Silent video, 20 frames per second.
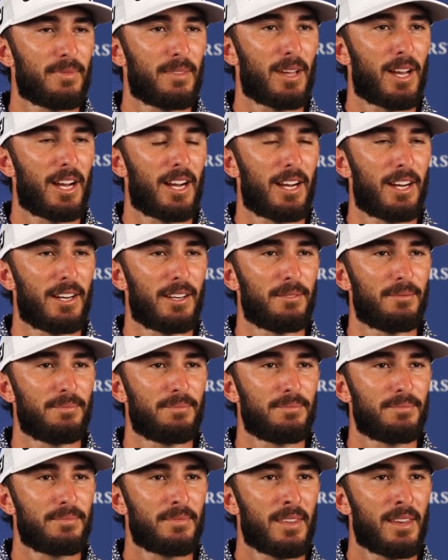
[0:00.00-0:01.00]
Um,
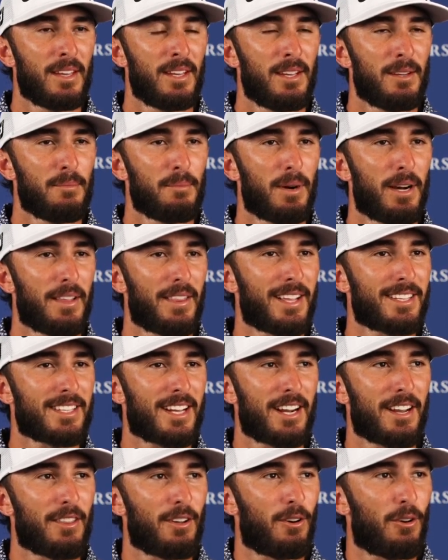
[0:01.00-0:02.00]
but that's
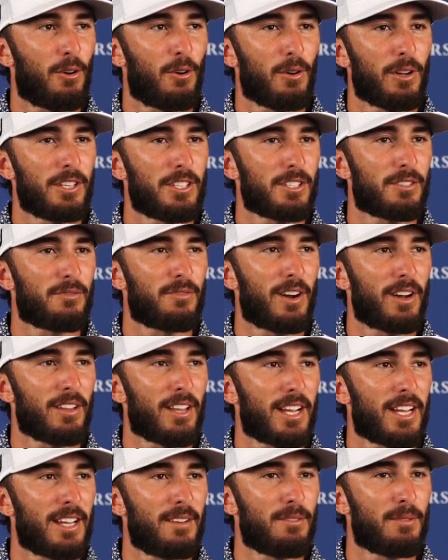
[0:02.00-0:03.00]
kind of the hole. It just felt
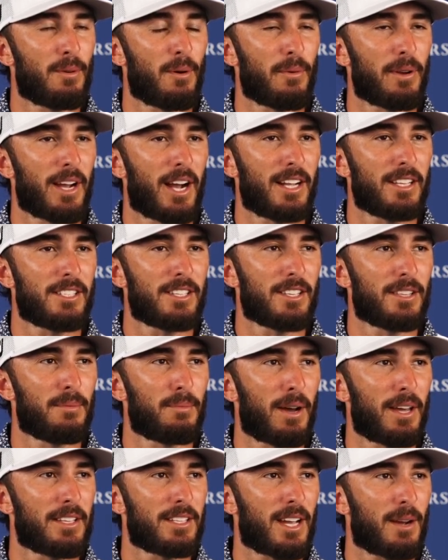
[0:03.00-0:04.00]
like even when we got to the,
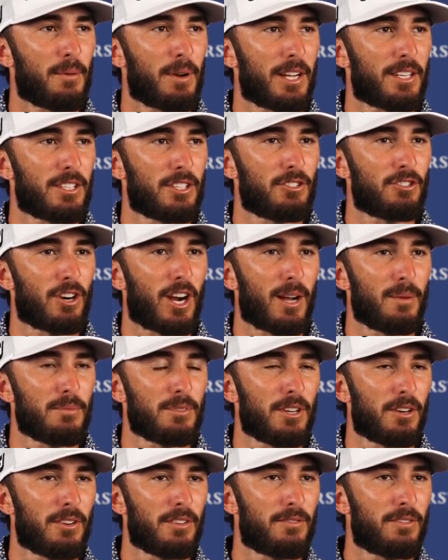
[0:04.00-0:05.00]
by the time we got to the drop
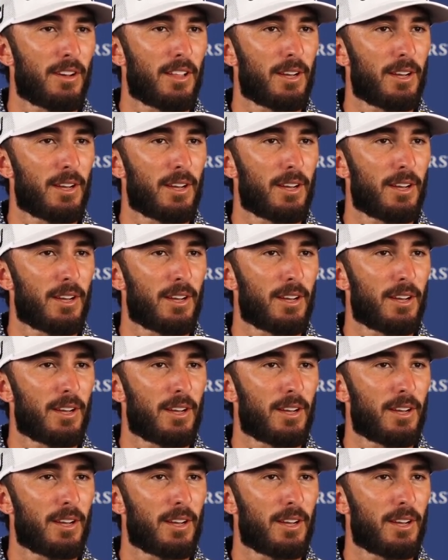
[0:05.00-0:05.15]
zone, it felt